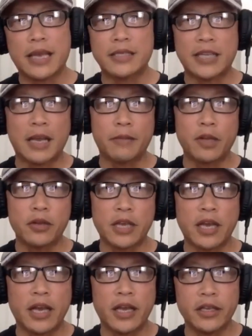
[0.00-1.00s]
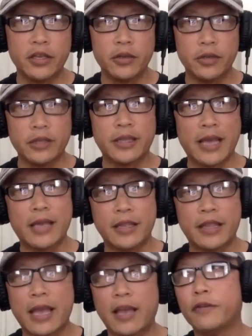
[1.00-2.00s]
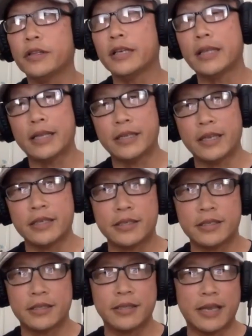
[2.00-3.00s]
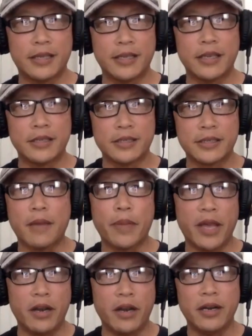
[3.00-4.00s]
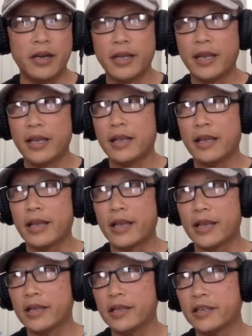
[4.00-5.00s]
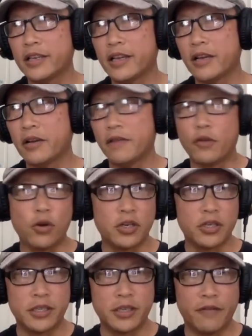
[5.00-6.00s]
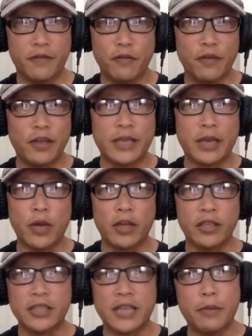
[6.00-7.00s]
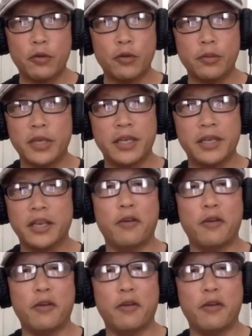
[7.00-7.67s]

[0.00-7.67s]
as time goes on you that thankfully that does that does get better and you know of course if you felt that way all the time it would be